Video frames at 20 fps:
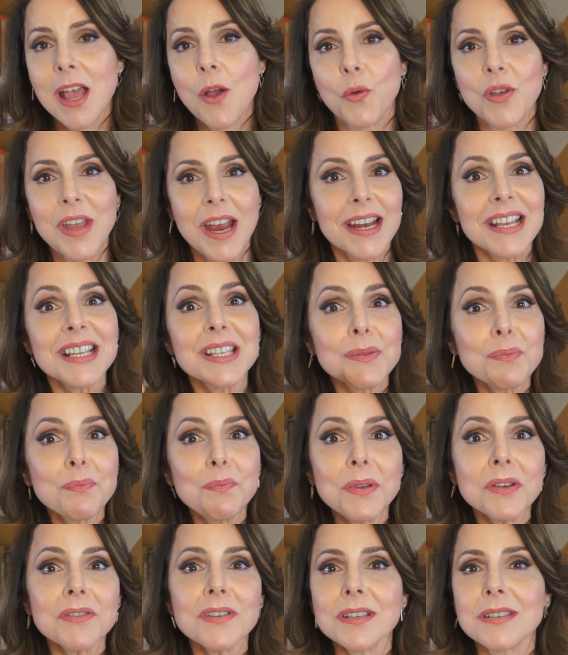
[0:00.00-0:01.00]
we are
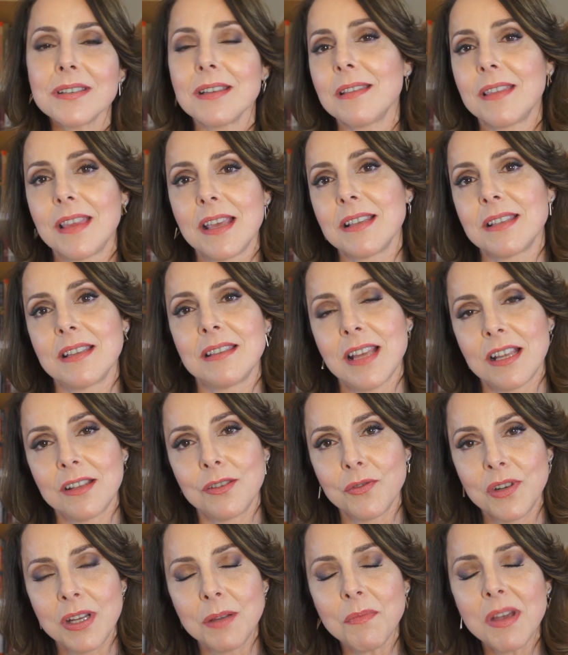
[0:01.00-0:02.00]
experiencing things in that
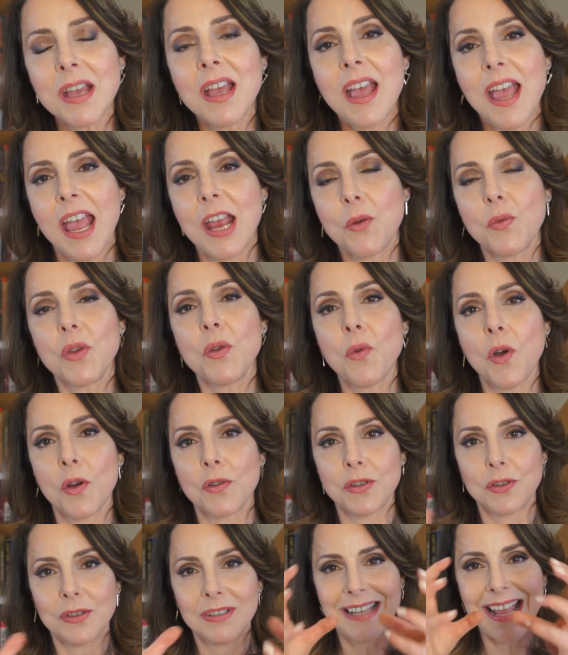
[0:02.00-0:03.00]
dream, and we
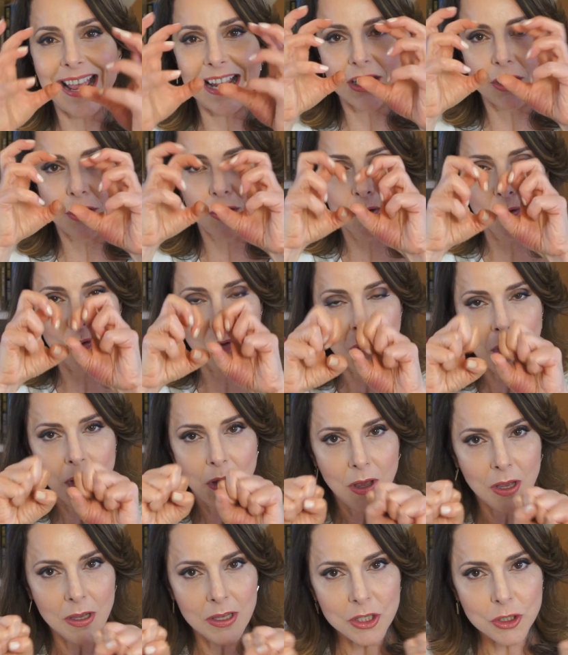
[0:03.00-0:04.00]
want that to
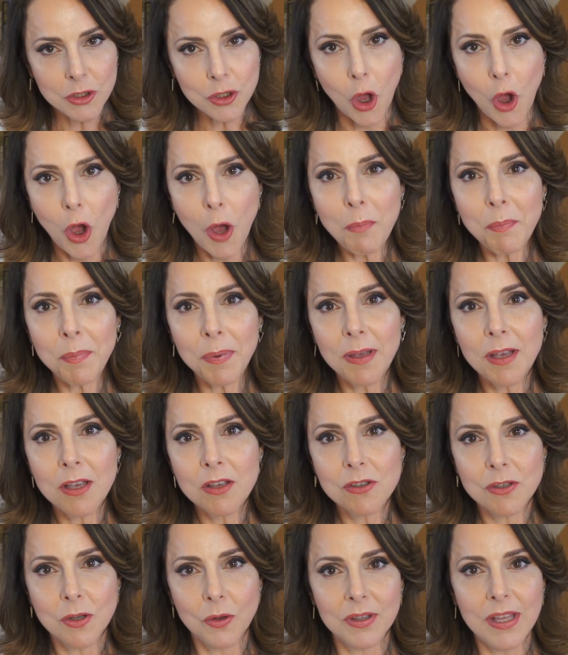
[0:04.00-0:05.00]
stop
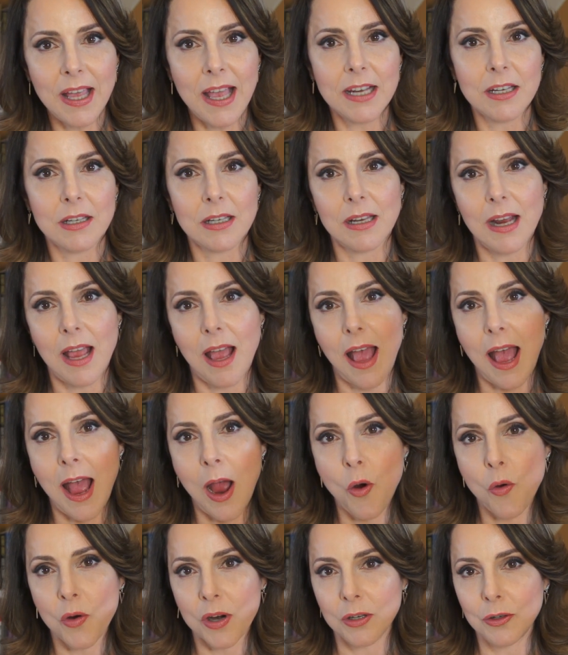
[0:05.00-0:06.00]
so that
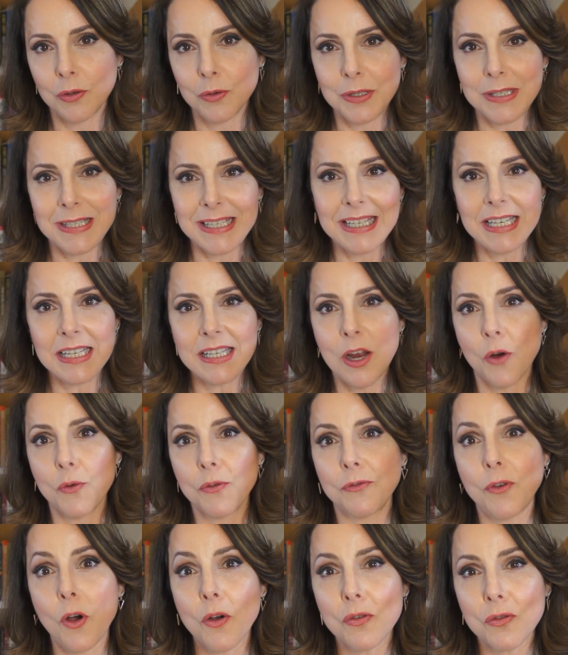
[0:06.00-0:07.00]
our lucidity, our
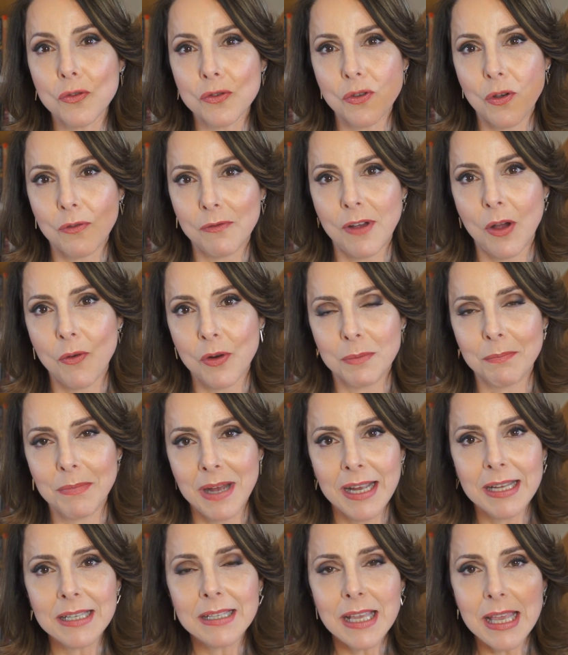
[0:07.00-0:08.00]
focus of our
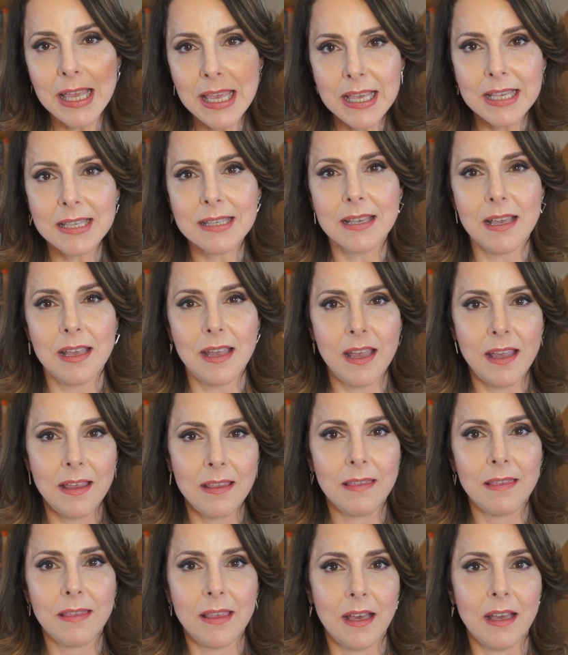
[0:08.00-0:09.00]
mind is
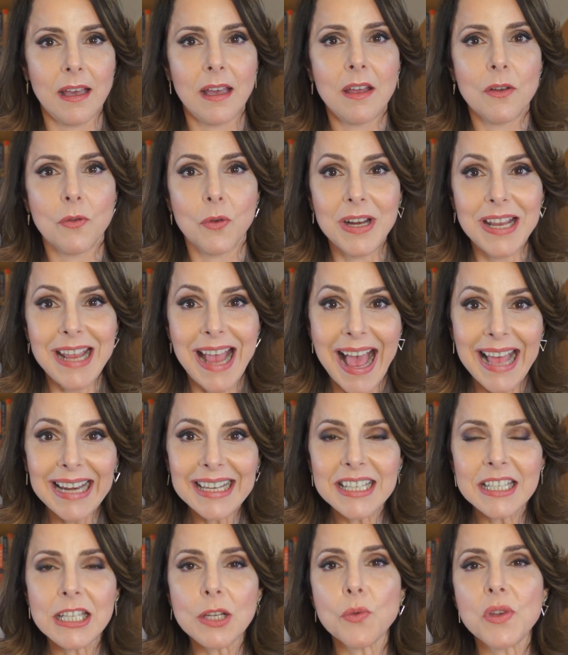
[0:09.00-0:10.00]
in the
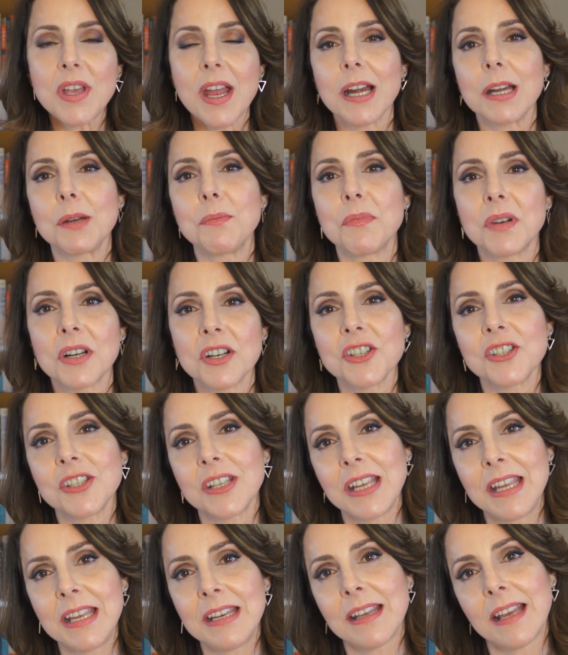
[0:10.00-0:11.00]
reality we are immersed
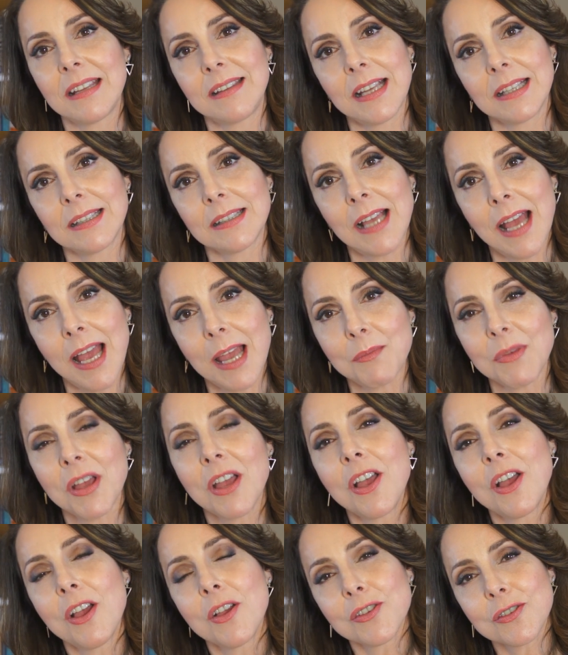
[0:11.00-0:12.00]
in at that time.
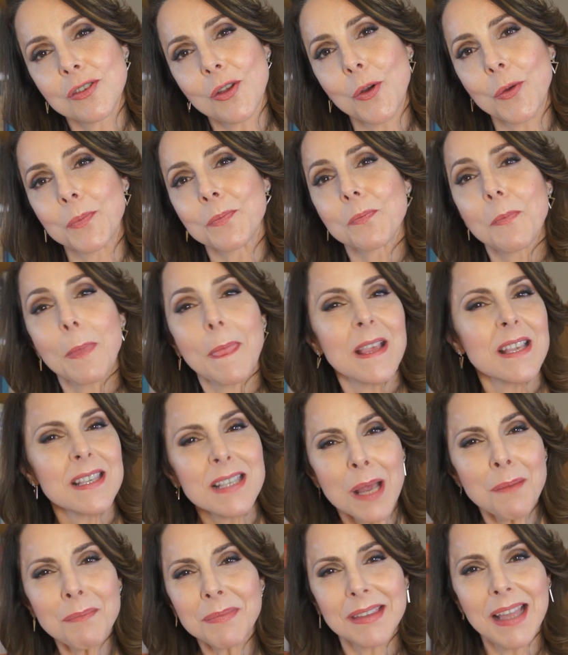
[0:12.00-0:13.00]
So
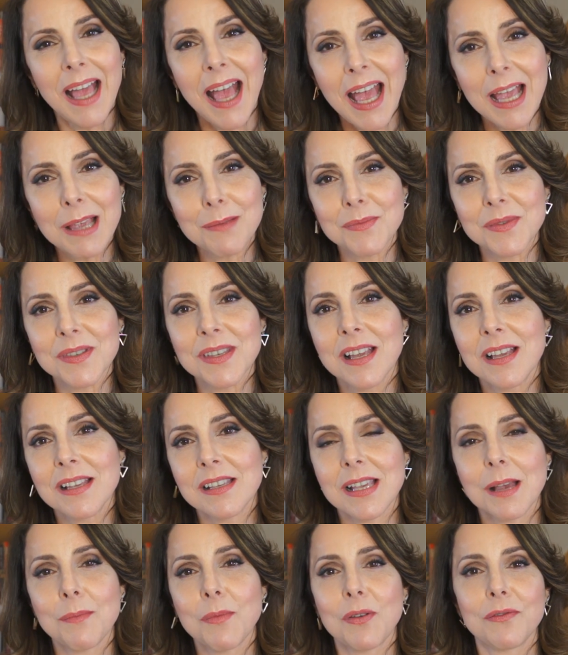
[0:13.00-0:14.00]
sometimes
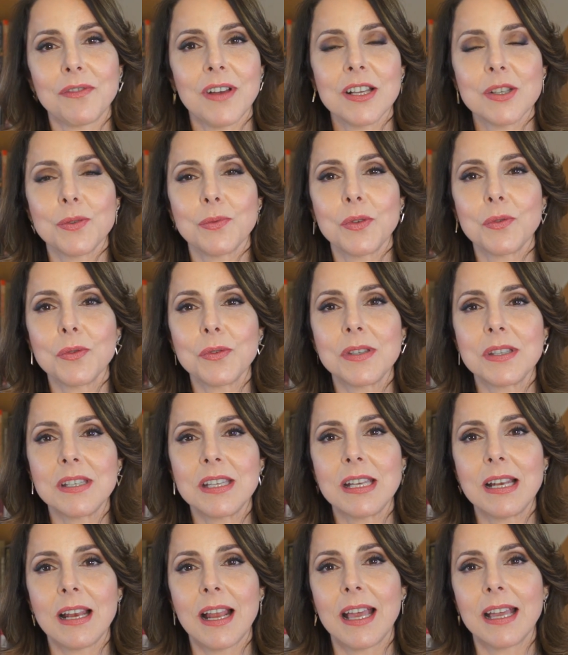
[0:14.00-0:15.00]
some of us will
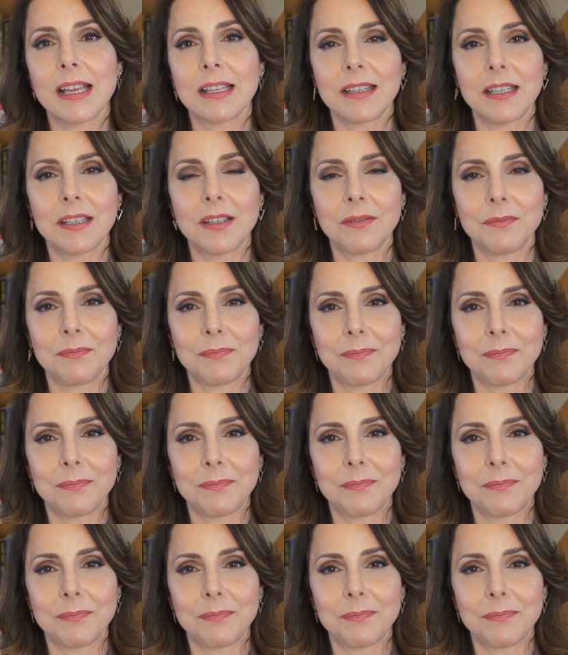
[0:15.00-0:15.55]
see like the